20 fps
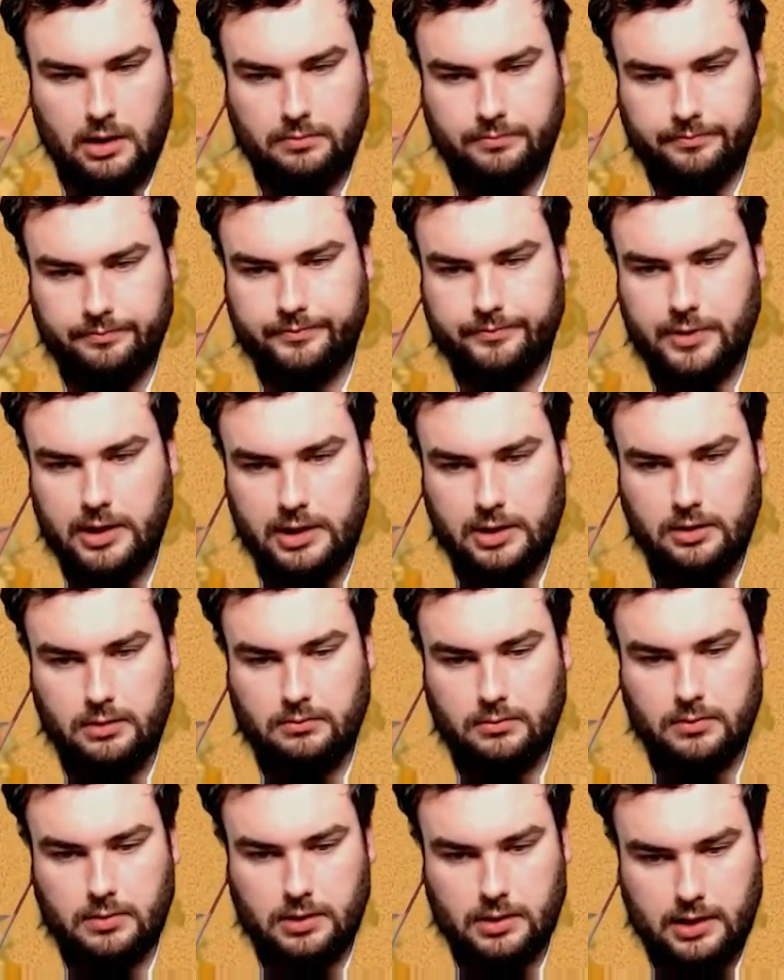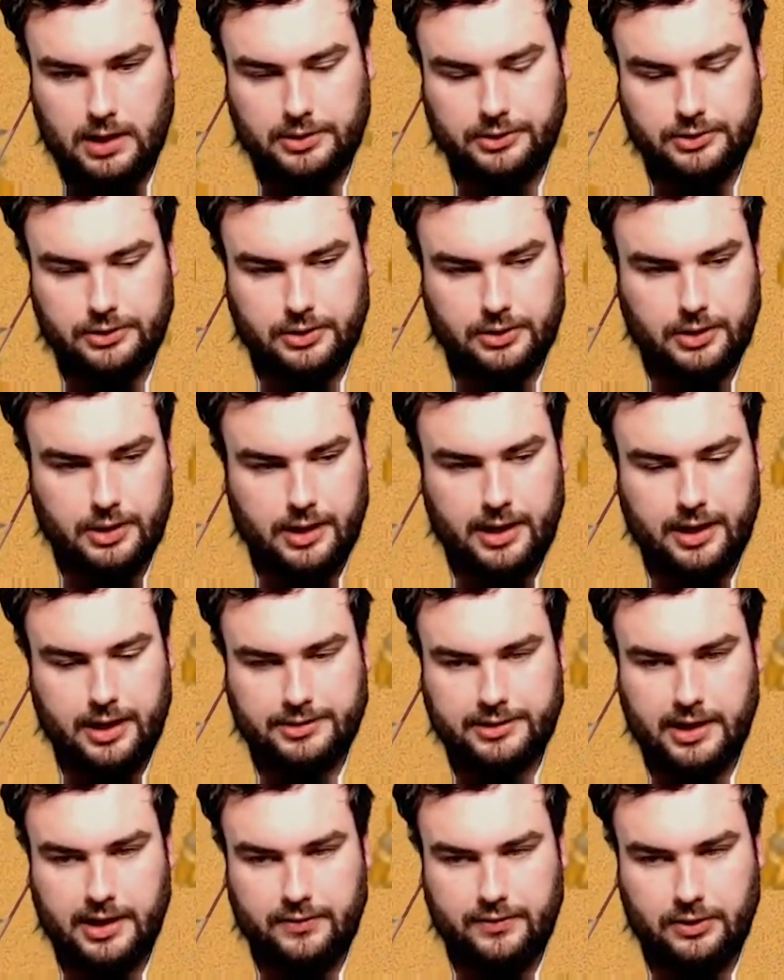is one that I've started playing. So I might I might
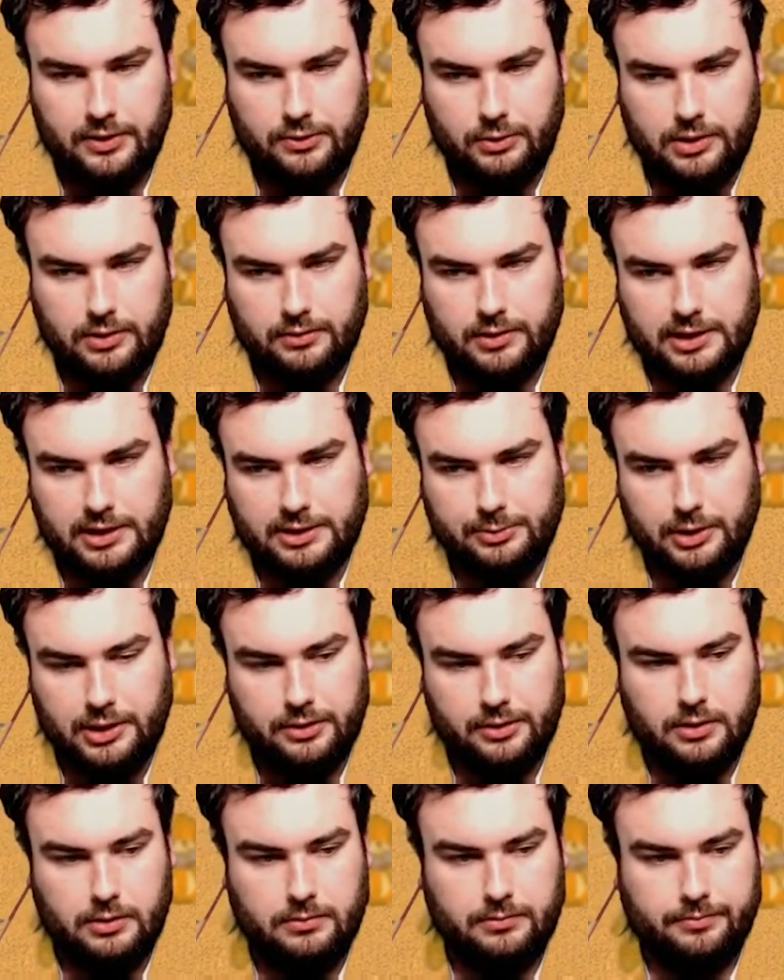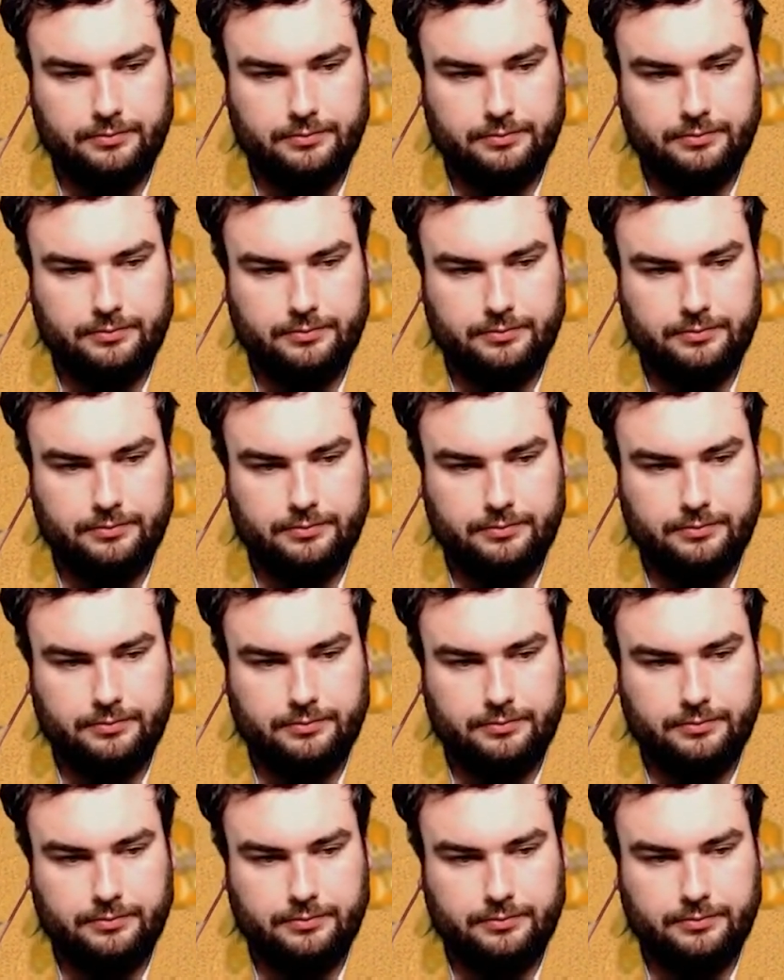stream that too if we if I